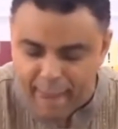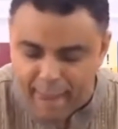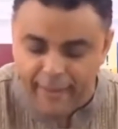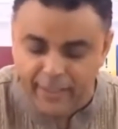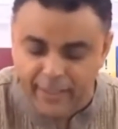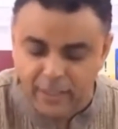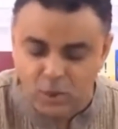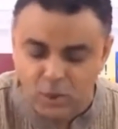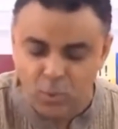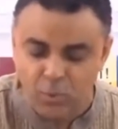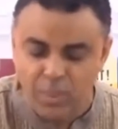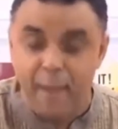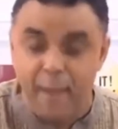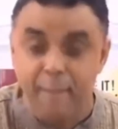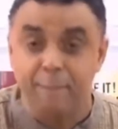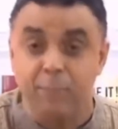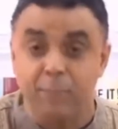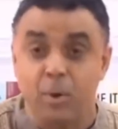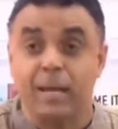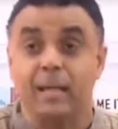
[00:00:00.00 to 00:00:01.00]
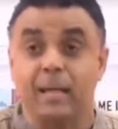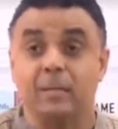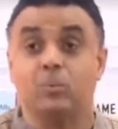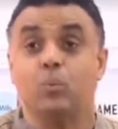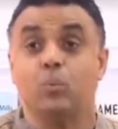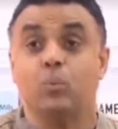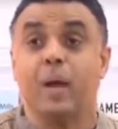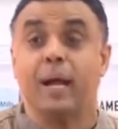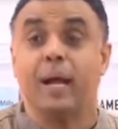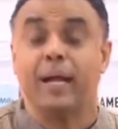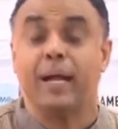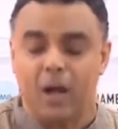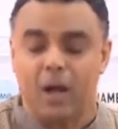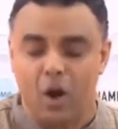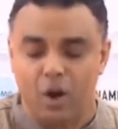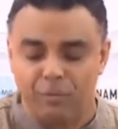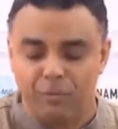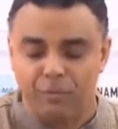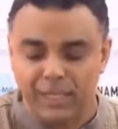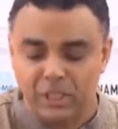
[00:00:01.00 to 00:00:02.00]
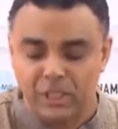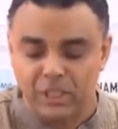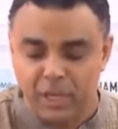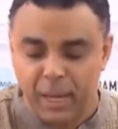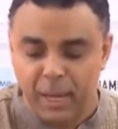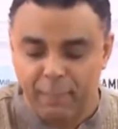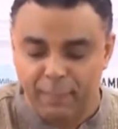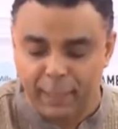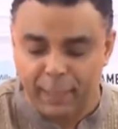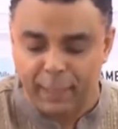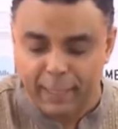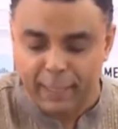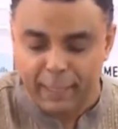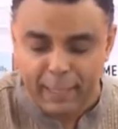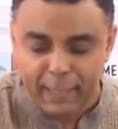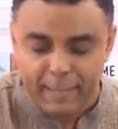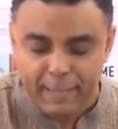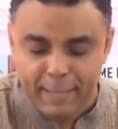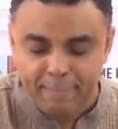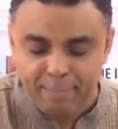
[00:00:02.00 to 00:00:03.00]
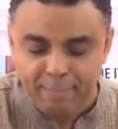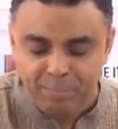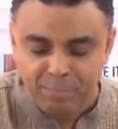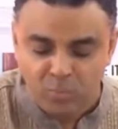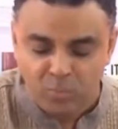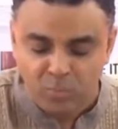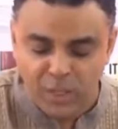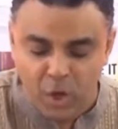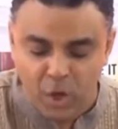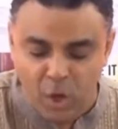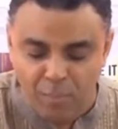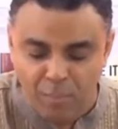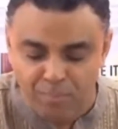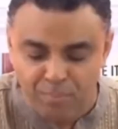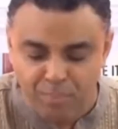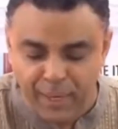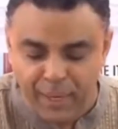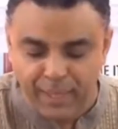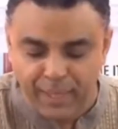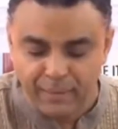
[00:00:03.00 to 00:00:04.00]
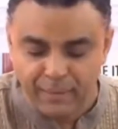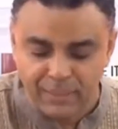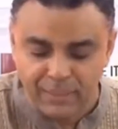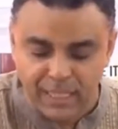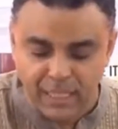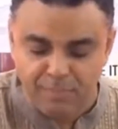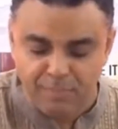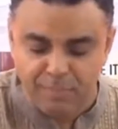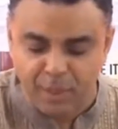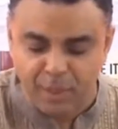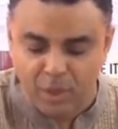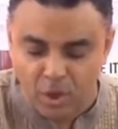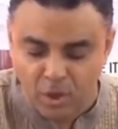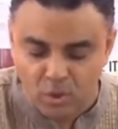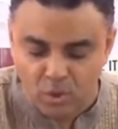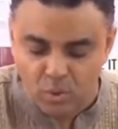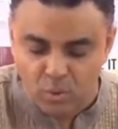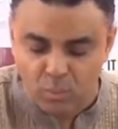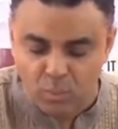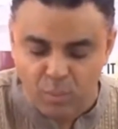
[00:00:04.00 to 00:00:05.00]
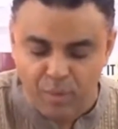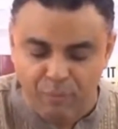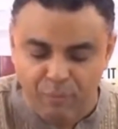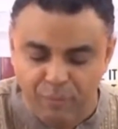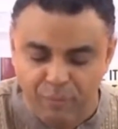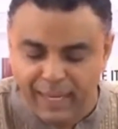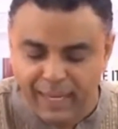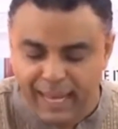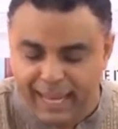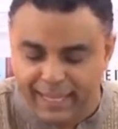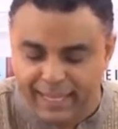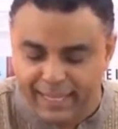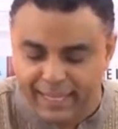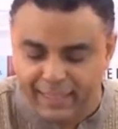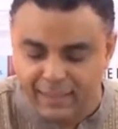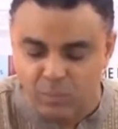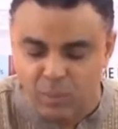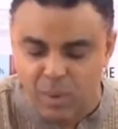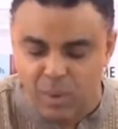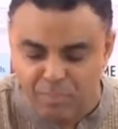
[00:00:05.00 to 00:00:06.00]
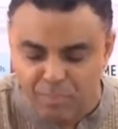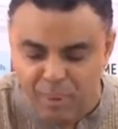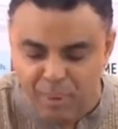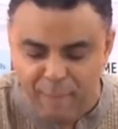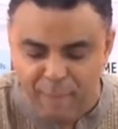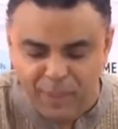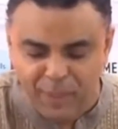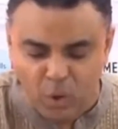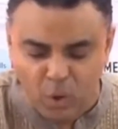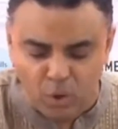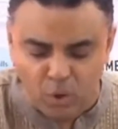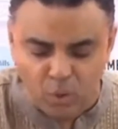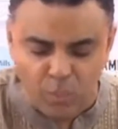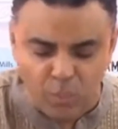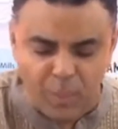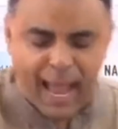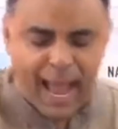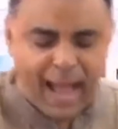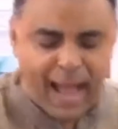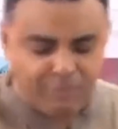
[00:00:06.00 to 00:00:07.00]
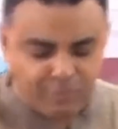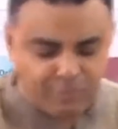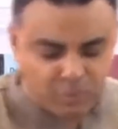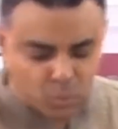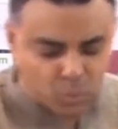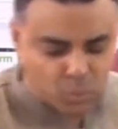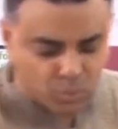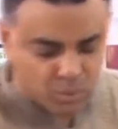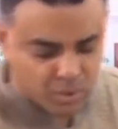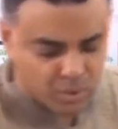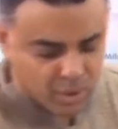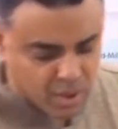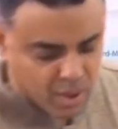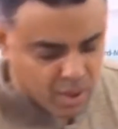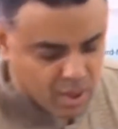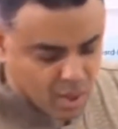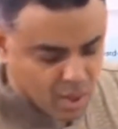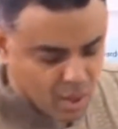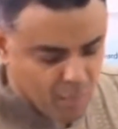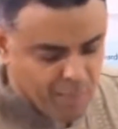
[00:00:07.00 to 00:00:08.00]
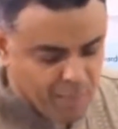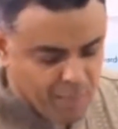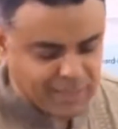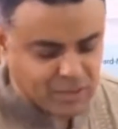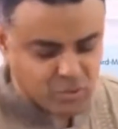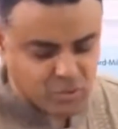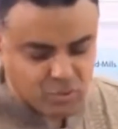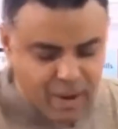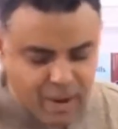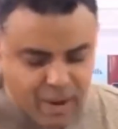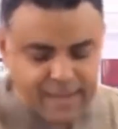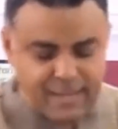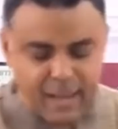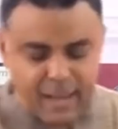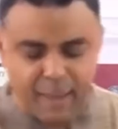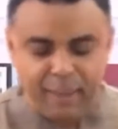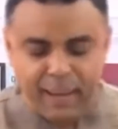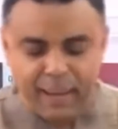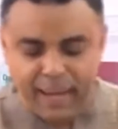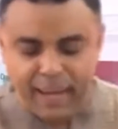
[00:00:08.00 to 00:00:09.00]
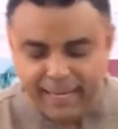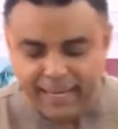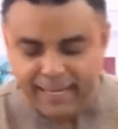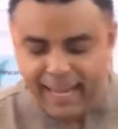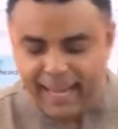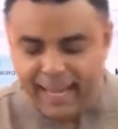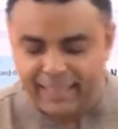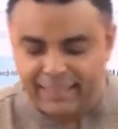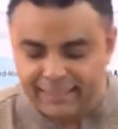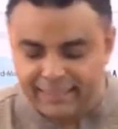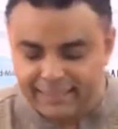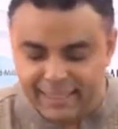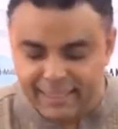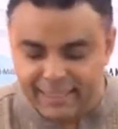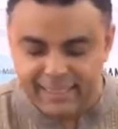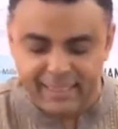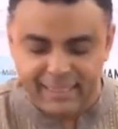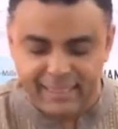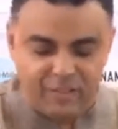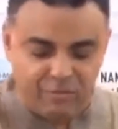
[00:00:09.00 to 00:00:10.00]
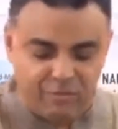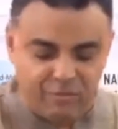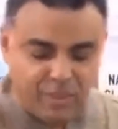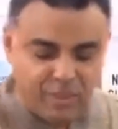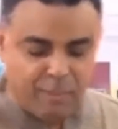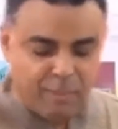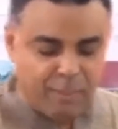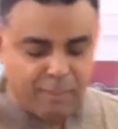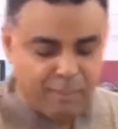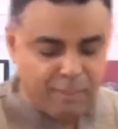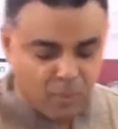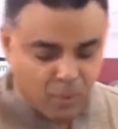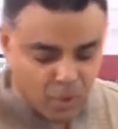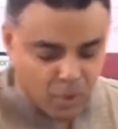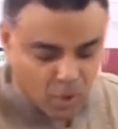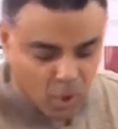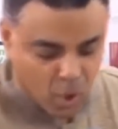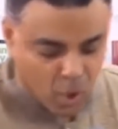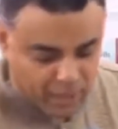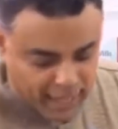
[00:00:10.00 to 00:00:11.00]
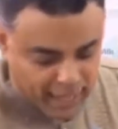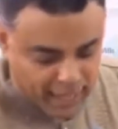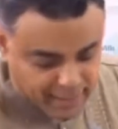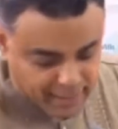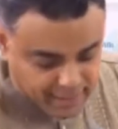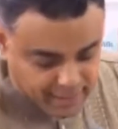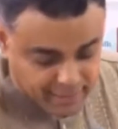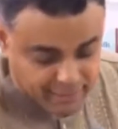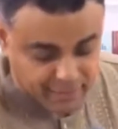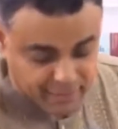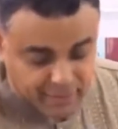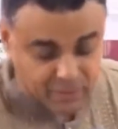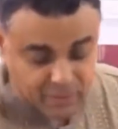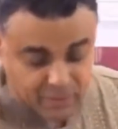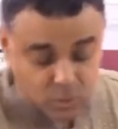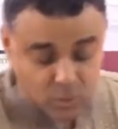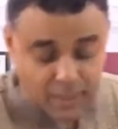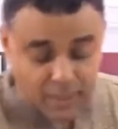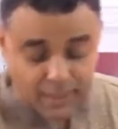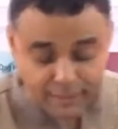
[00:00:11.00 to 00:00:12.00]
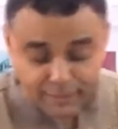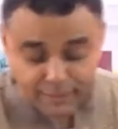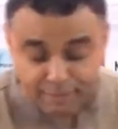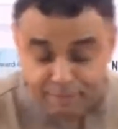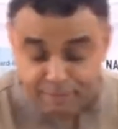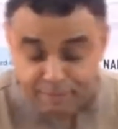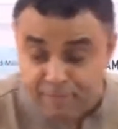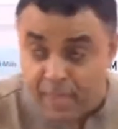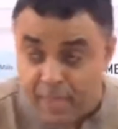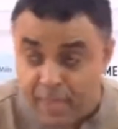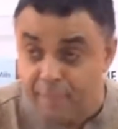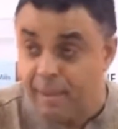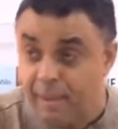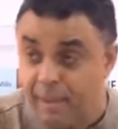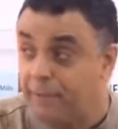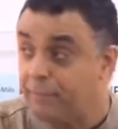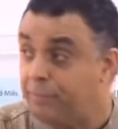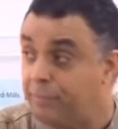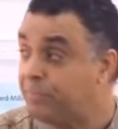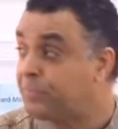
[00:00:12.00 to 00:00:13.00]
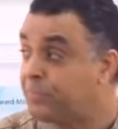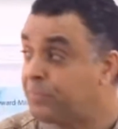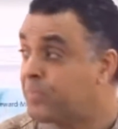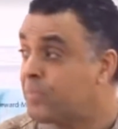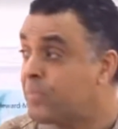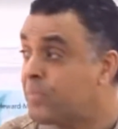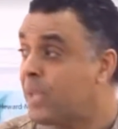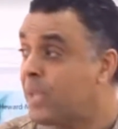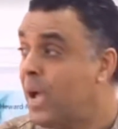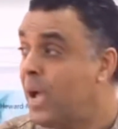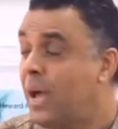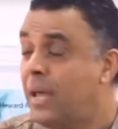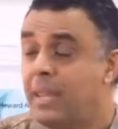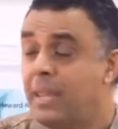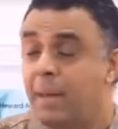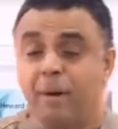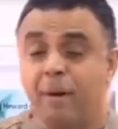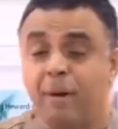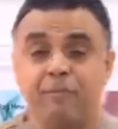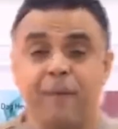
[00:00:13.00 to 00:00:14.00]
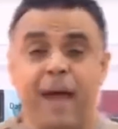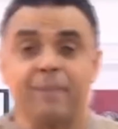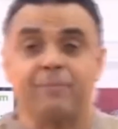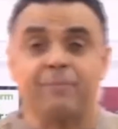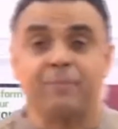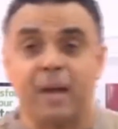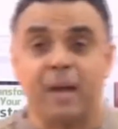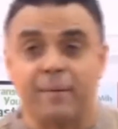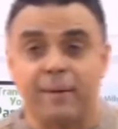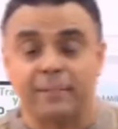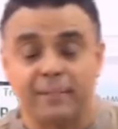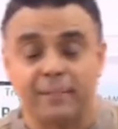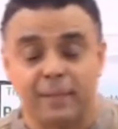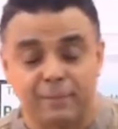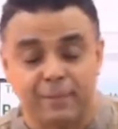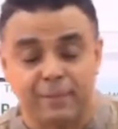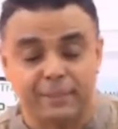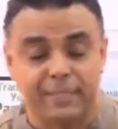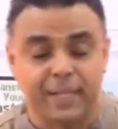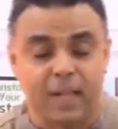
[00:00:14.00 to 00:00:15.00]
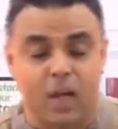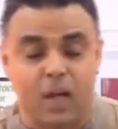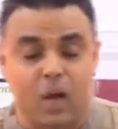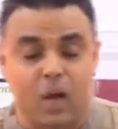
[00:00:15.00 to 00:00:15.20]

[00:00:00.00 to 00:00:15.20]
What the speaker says: do the important work of a shepherd. We don't pray just because we feel like it. We pray because we have to. We must rise up early and intercede for the people God has given to us. Amen. Number five characteristic of